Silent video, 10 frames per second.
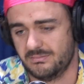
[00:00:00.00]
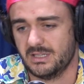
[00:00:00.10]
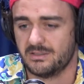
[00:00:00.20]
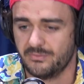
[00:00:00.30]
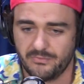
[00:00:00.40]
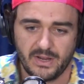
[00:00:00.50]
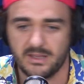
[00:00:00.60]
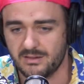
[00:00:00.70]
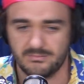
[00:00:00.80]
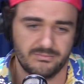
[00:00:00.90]
this fake
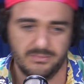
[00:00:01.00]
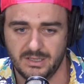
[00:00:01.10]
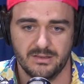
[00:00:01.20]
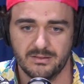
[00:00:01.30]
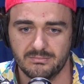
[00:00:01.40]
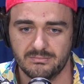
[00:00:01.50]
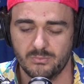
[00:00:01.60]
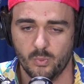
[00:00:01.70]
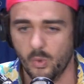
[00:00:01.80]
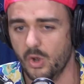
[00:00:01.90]
fucking
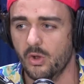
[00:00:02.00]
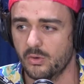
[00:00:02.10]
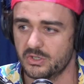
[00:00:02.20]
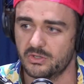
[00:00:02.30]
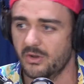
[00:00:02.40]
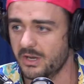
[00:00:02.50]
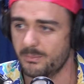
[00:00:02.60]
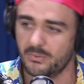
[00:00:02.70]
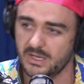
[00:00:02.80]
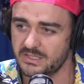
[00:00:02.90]
world to try and
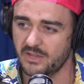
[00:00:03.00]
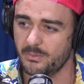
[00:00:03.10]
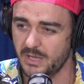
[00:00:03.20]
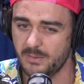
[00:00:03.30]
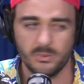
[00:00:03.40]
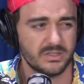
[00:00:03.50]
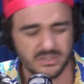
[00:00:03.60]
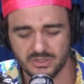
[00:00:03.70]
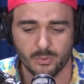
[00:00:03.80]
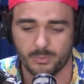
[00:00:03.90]
impress other people. It's
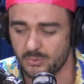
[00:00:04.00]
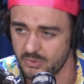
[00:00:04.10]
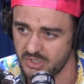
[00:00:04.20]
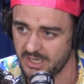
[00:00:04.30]
just all bullshit.